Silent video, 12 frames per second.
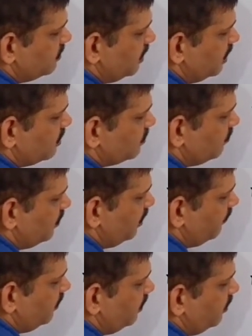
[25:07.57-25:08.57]
sec
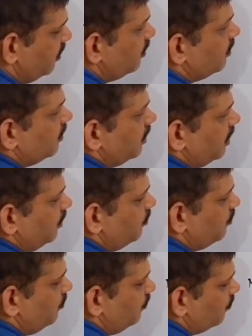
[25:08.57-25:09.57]
square v
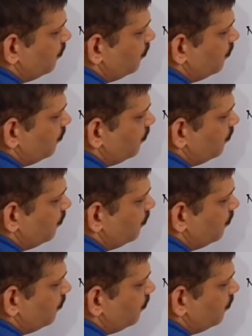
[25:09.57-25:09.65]
into